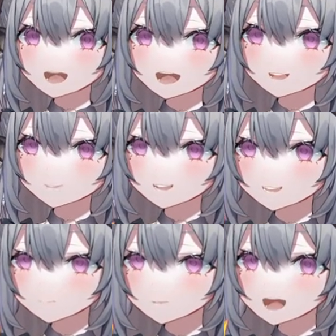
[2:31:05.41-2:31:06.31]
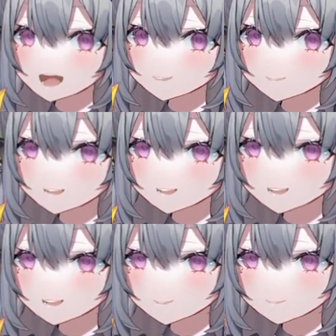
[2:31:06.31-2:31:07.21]
I have to go to
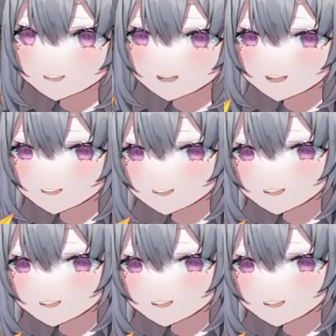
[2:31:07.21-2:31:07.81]
the bathroom.